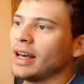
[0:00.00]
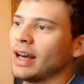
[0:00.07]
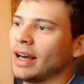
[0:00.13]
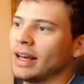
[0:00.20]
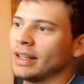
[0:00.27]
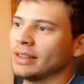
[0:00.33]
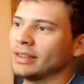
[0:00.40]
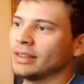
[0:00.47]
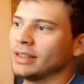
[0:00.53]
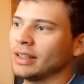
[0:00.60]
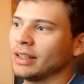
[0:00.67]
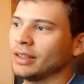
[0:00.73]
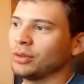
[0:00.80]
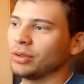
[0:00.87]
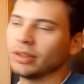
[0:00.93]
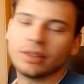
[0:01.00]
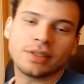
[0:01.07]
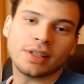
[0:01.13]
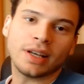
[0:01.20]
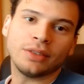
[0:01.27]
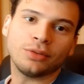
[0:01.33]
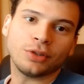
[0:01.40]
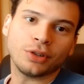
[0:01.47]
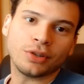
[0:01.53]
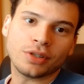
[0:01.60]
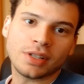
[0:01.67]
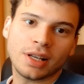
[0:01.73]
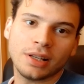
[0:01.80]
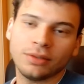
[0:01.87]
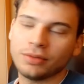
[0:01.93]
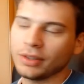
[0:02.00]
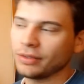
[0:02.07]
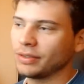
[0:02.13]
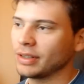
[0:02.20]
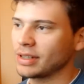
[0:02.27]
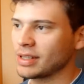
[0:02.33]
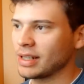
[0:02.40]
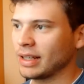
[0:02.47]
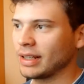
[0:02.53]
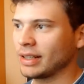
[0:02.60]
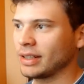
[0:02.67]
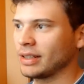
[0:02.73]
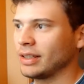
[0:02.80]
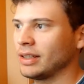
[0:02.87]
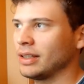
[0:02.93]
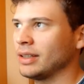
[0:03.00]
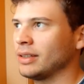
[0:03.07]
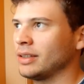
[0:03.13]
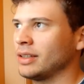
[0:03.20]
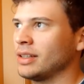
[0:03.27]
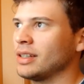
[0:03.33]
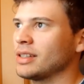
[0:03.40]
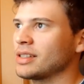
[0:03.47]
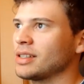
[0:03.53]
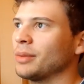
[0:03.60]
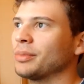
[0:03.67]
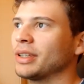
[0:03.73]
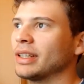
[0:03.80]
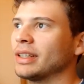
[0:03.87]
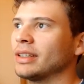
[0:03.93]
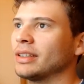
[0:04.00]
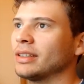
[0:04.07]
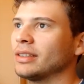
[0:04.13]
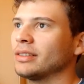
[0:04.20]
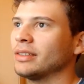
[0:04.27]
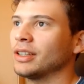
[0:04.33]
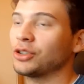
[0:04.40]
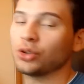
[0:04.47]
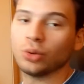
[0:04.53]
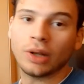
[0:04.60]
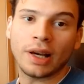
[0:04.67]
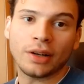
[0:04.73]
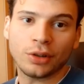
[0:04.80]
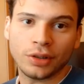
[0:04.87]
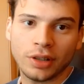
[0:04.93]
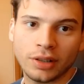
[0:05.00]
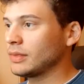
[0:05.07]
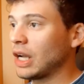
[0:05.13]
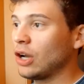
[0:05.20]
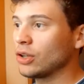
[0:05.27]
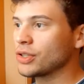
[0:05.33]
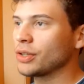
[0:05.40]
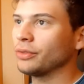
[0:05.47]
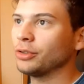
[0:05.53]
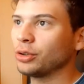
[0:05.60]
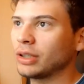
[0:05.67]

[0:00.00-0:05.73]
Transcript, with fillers: and uh, you can decide for yourself if it's like uh, something that you like or not also if you